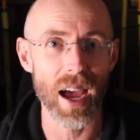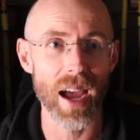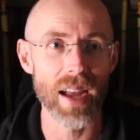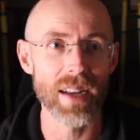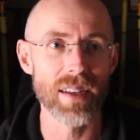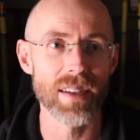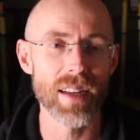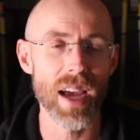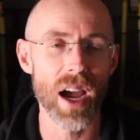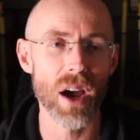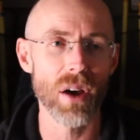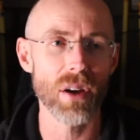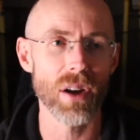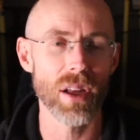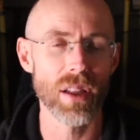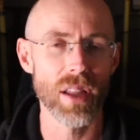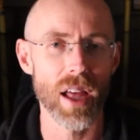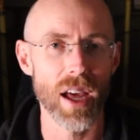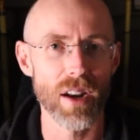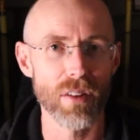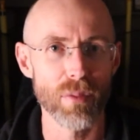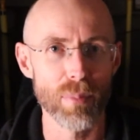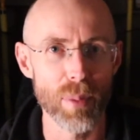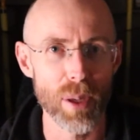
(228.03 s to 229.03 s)
I doubt a
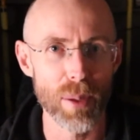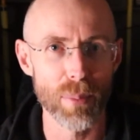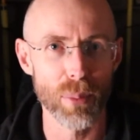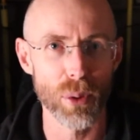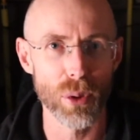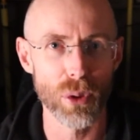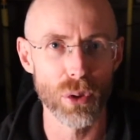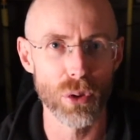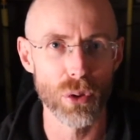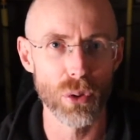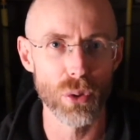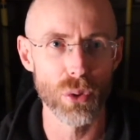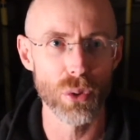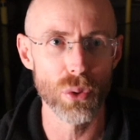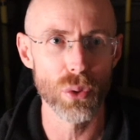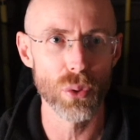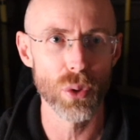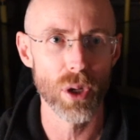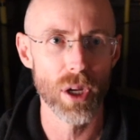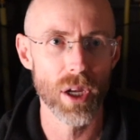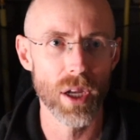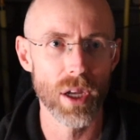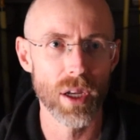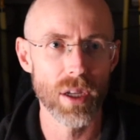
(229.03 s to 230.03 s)
lot of people
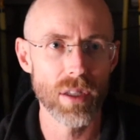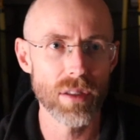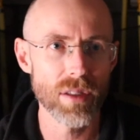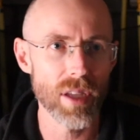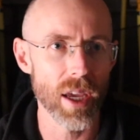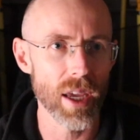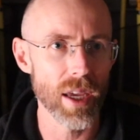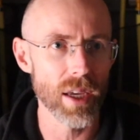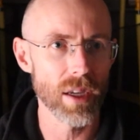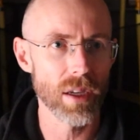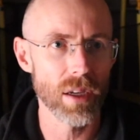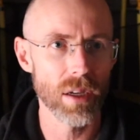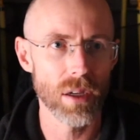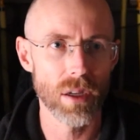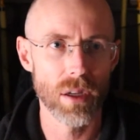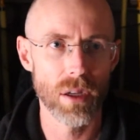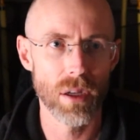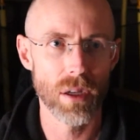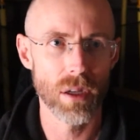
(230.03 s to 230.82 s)
who take